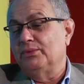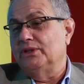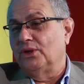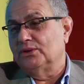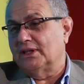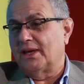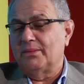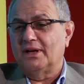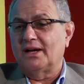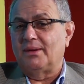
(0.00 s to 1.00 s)
and we know the
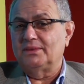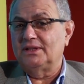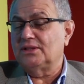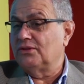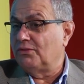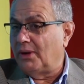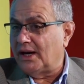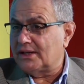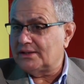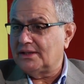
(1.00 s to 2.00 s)
chemical composition of
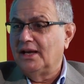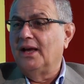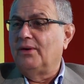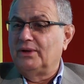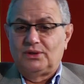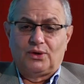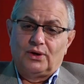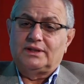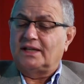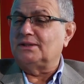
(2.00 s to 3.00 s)
Mars. We know,
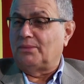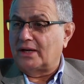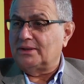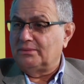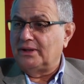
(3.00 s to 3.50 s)
oh, that's a Martian